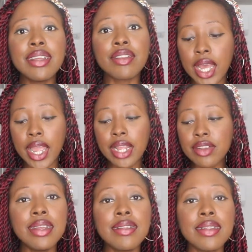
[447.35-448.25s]
is
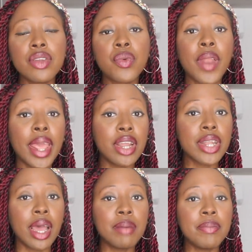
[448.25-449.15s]
nice, easy to layer
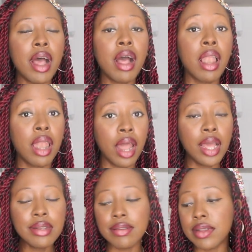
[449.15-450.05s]
it up a
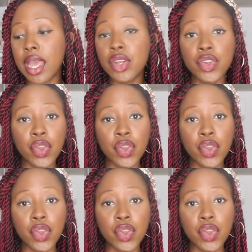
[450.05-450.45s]
lot, and a